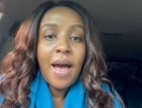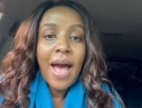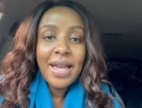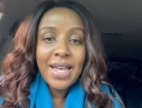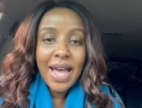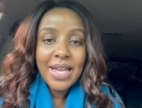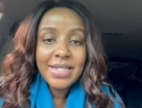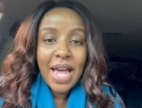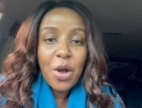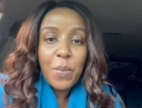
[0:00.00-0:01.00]
Hi
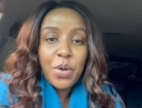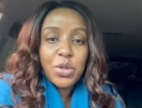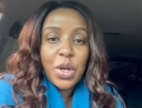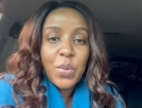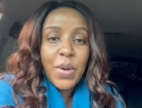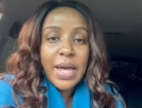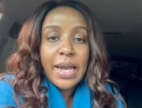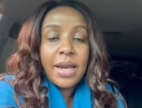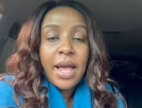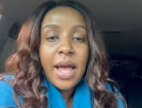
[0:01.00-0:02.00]
guys, I hope you're doing
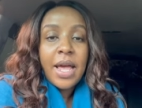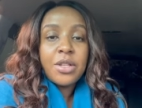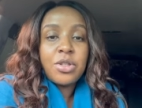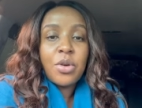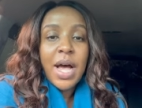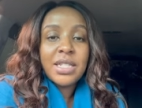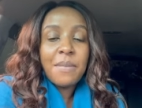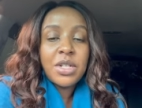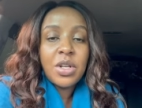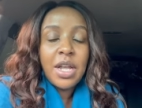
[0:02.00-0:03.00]
well. So
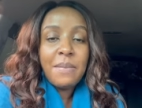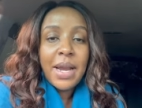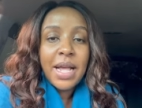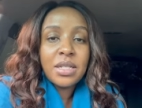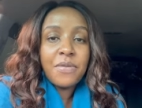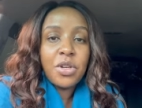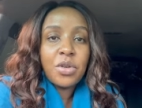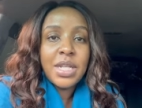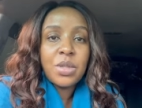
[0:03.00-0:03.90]
as I mentioned in my last video,